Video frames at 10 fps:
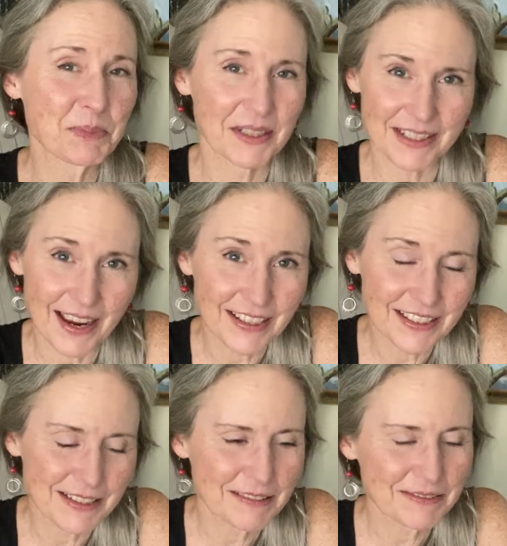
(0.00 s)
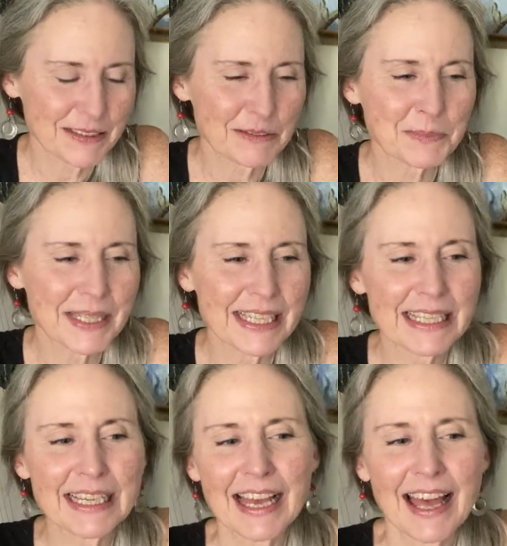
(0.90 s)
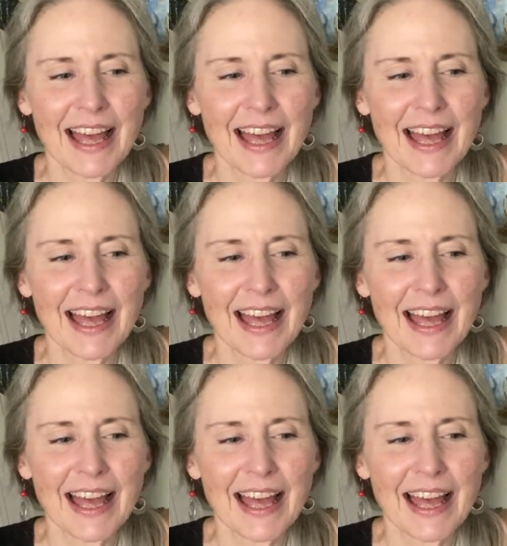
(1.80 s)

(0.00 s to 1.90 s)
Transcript: protective of me.